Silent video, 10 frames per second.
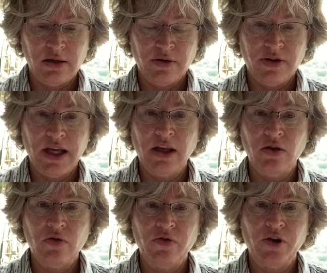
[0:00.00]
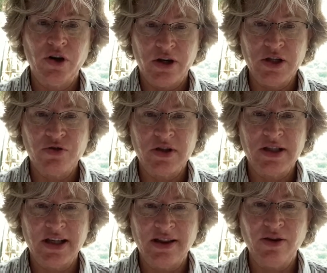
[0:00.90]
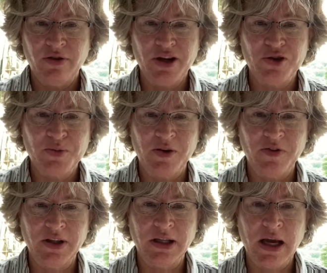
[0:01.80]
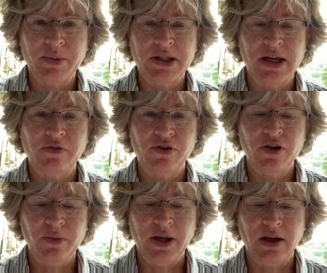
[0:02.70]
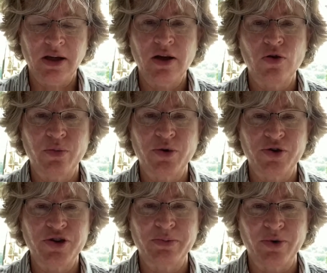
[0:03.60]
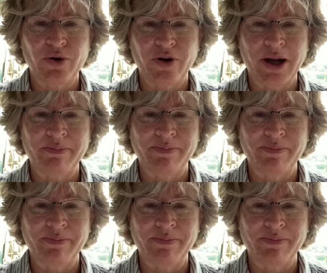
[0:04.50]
thank you for your interest in the Greater Springfield Habitat for Humanity Homeownership Program.